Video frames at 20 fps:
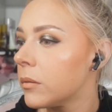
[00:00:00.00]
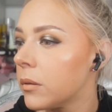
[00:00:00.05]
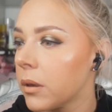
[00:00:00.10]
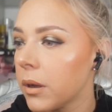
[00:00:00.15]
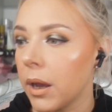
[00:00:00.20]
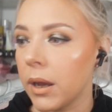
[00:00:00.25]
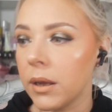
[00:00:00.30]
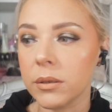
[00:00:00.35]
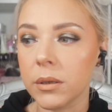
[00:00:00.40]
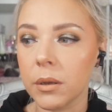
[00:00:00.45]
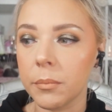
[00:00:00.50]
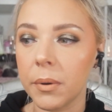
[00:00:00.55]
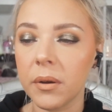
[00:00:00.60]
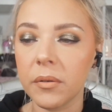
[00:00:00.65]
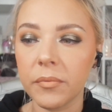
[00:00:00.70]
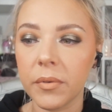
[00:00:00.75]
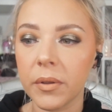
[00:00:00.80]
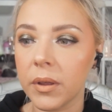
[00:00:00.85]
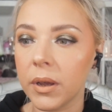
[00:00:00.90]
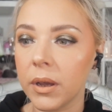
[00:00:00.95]
Okay, so
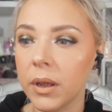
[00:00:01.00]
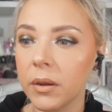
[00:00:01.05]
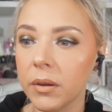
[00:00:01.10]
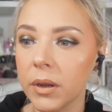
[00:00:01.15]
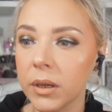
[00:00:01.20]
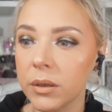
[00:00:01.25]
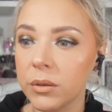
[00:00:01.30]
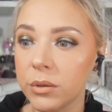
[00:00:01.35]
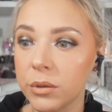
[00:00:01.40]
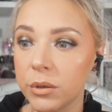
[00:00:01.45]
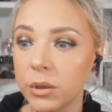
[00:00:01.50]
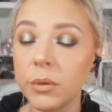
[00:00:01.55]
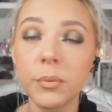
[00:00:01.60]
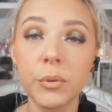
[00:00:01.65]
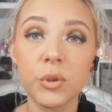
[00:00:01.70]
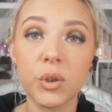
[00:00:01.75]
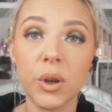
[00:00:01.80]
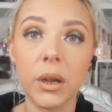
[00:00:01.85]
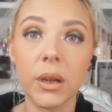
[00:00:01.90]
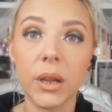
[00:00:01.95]
apart from that, I have like
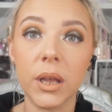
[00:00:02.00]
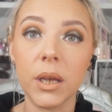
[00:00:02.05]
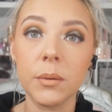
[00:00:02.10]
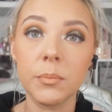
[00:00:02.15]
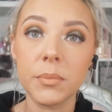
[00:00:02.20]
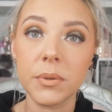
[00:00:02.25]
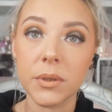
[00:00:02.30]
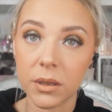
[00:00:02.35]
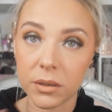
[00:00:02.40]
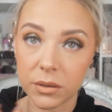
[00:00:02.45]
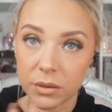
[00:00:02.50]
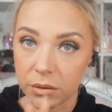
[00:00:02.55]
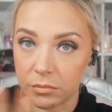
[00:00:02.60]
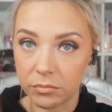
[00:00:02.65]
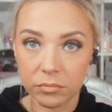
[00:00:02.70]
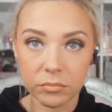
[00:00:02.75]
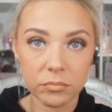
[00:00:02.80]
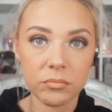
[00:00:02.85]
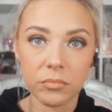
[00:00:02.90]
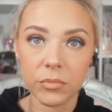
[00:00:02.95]
super dry lips, so that's
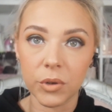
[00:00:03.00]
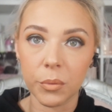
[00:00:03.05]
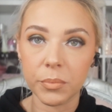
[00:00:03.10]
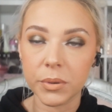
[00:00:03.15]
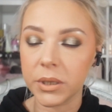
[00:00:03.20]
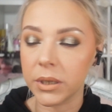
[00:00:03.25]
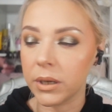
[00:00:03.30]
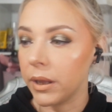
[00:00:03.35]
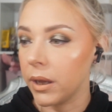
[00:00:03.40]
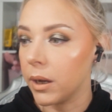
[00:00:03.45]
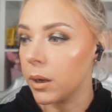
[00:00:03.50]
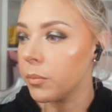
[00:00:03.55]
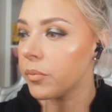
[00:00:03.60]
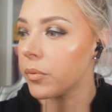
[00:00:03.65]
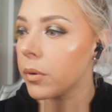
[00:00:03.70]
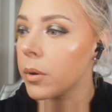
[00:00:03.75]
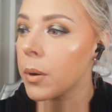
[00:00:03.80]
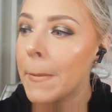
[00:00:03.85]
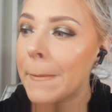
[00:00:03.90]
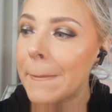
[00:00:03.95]
not particularly
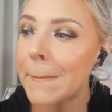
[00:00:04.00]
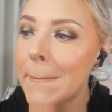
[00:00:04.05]
helpful.